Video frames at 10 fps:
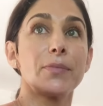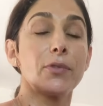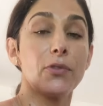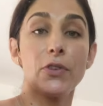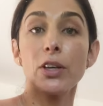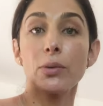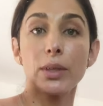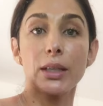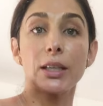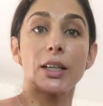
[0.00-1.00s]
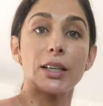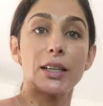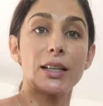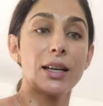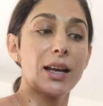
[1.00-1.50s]
feel really
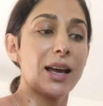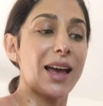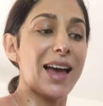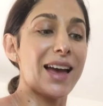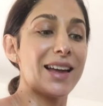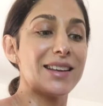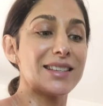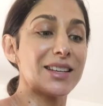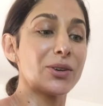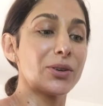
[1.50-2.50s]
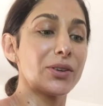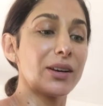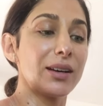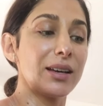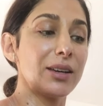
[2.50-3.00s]
good, and
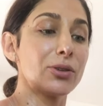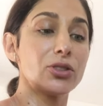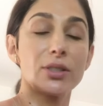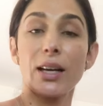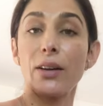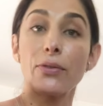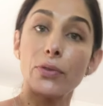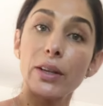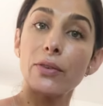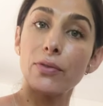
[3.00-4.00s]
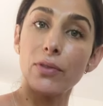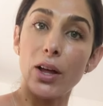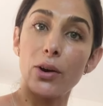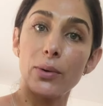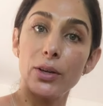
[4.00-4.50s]
it'll just kind of free the
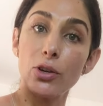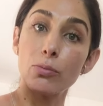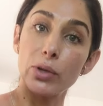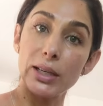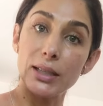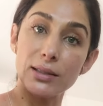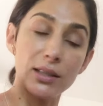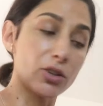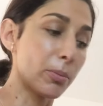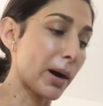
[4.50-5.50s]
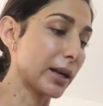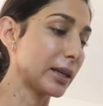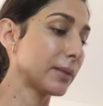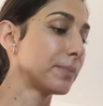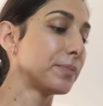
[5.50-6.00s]
flow in your meridians and in your
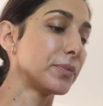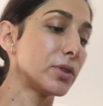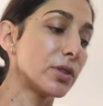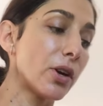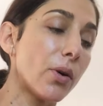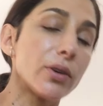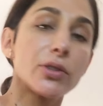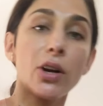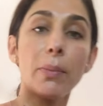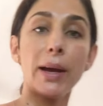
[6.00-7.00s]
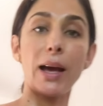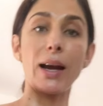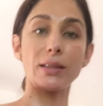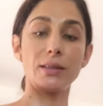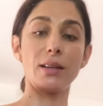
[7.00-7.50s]
body. So I'll start
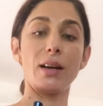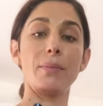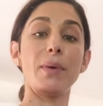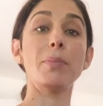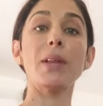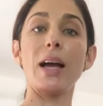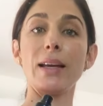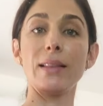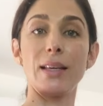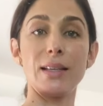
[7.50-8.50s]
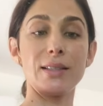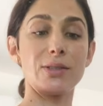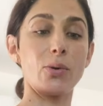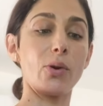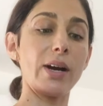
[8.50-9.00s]
by applying
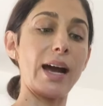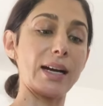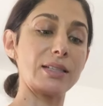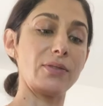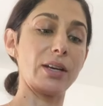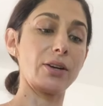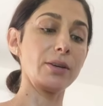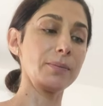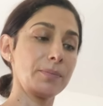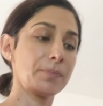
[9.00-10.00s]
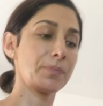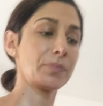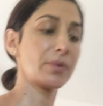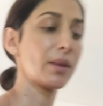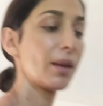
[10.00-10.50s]
this Aura Activator.
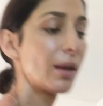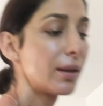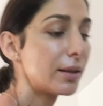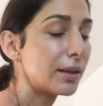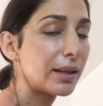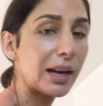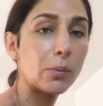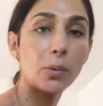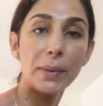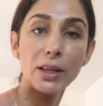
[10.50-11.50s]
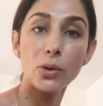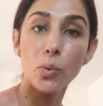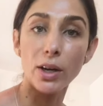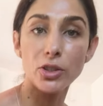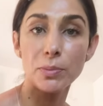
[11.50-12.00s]
And I won't make you
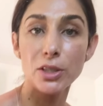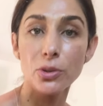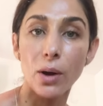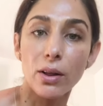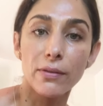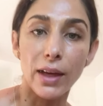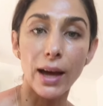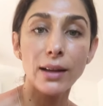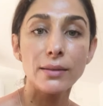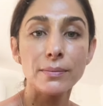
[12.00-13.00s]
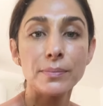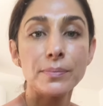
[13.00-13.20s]
watch me do all of that.